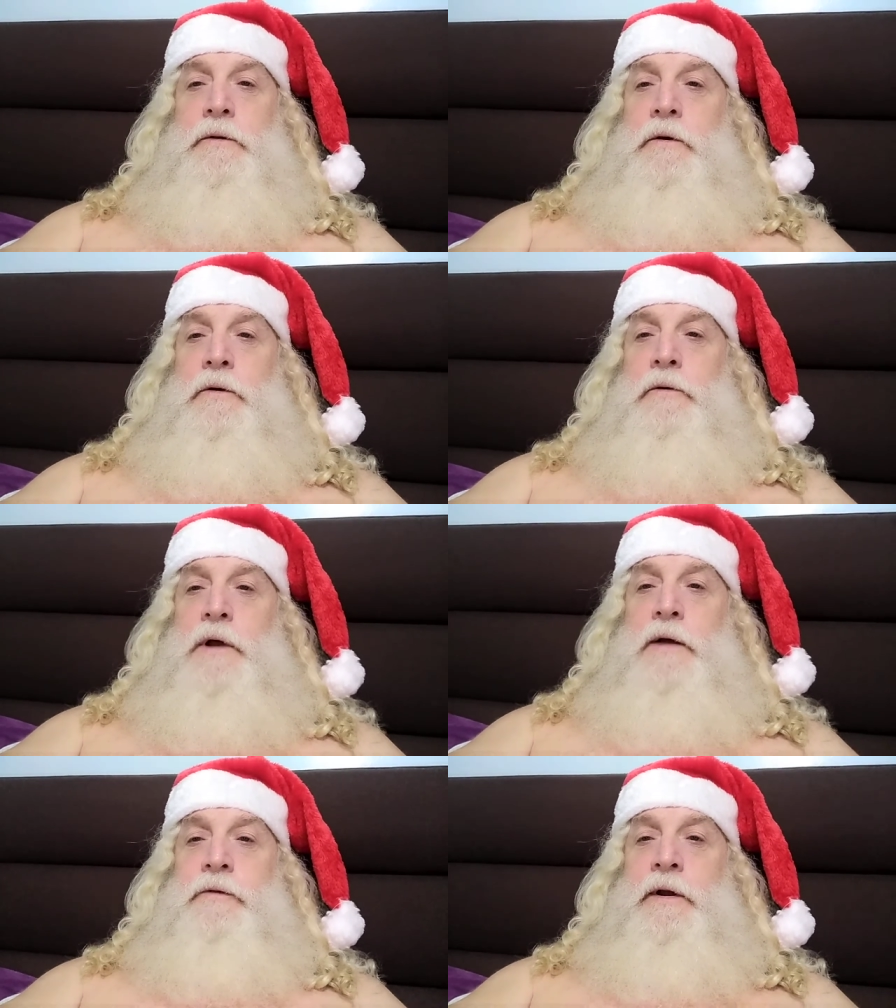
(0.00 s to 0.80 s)
their whole
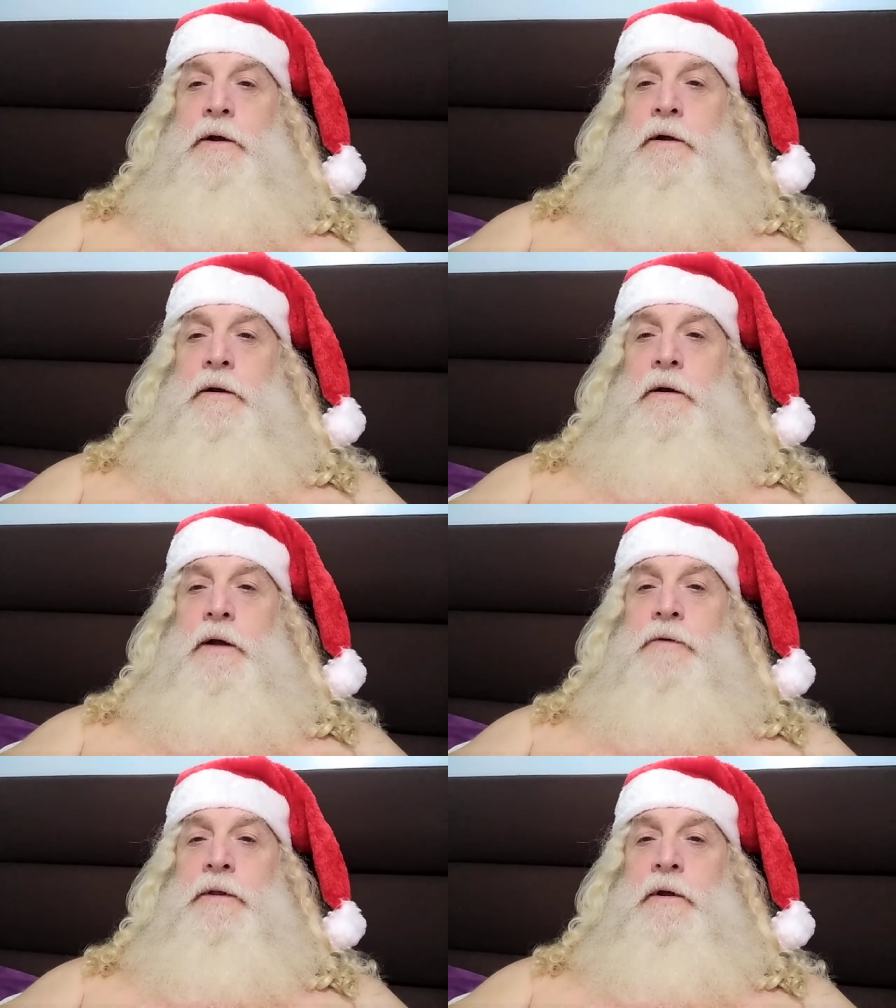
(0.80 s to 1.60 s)
livelihood,
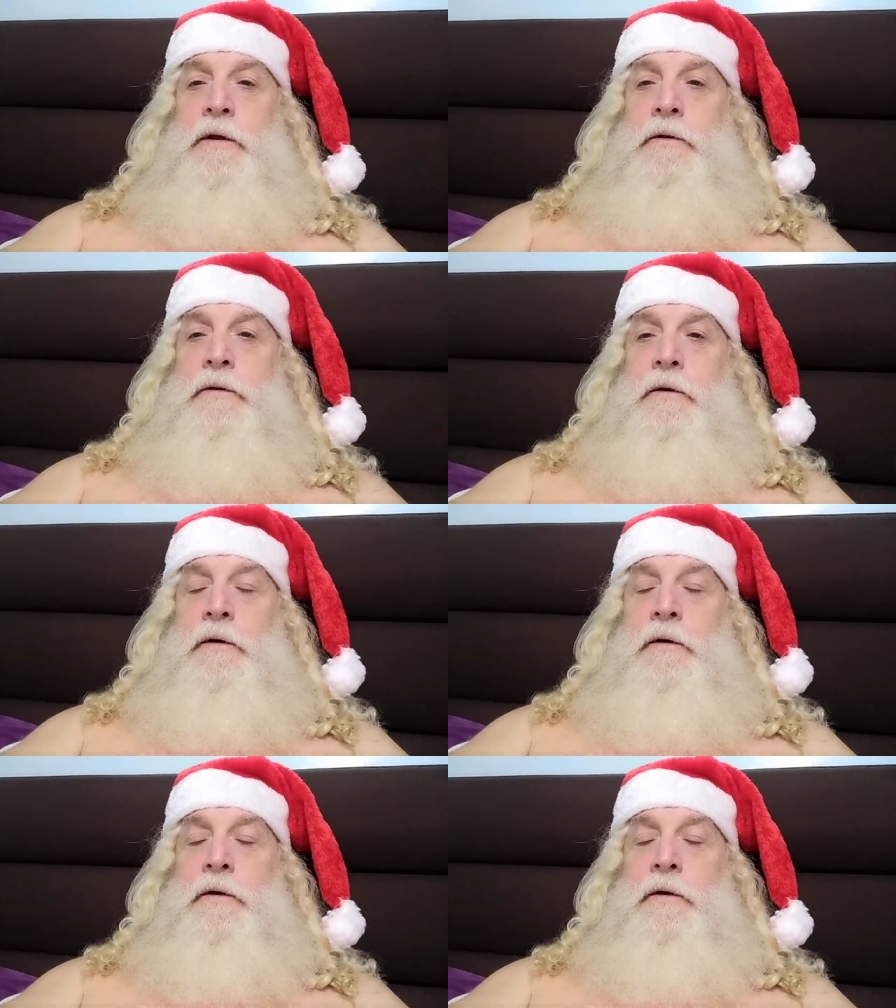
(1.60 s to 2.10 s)
everything